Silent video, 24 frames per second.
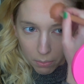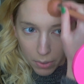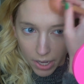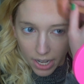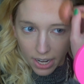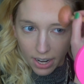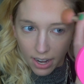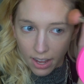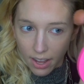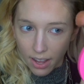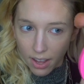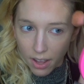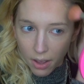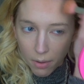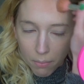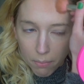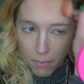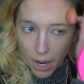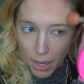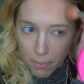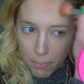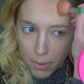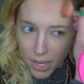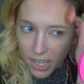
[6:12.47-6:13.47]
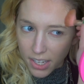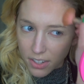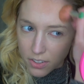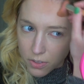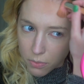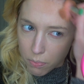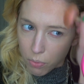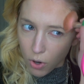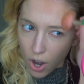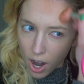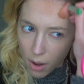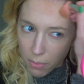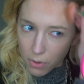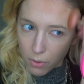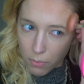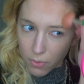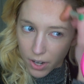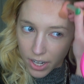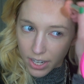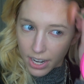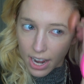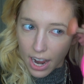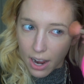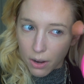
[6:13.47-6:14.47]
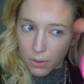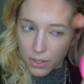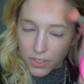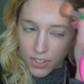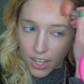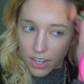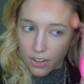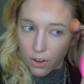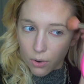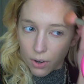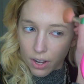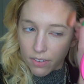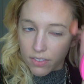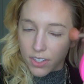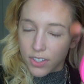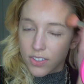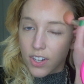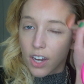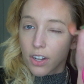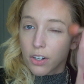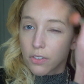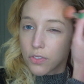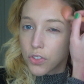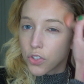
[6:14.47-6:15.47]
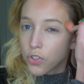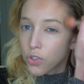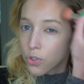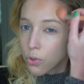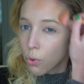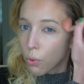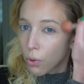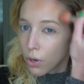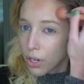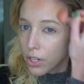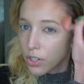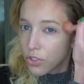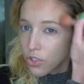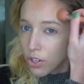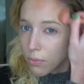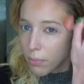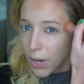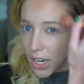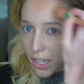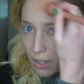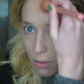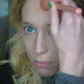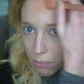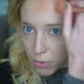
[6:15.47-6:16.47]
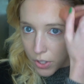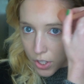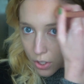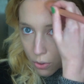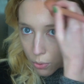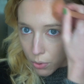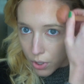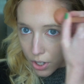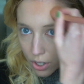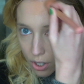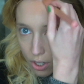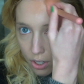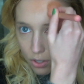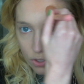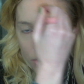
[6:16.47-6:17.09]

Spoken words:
But my biggest problem right now is I don't have a ton of storage on my computer.